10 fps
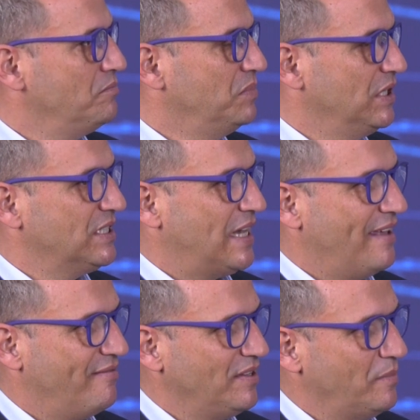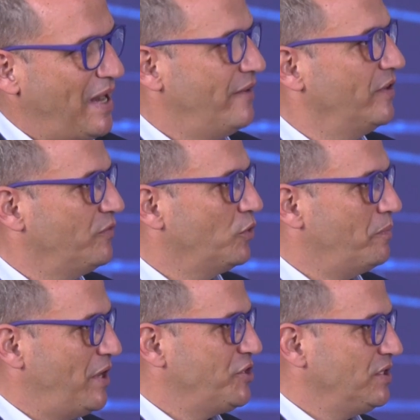but I think the benefit for the
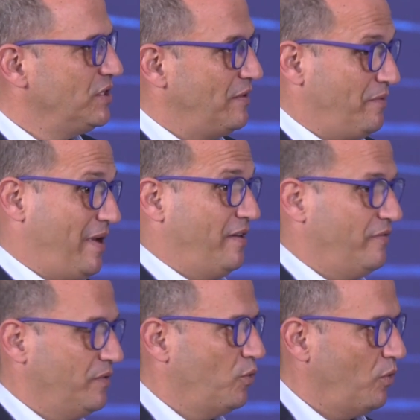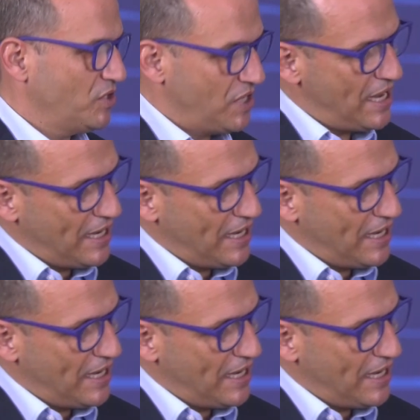patient and the benefit for us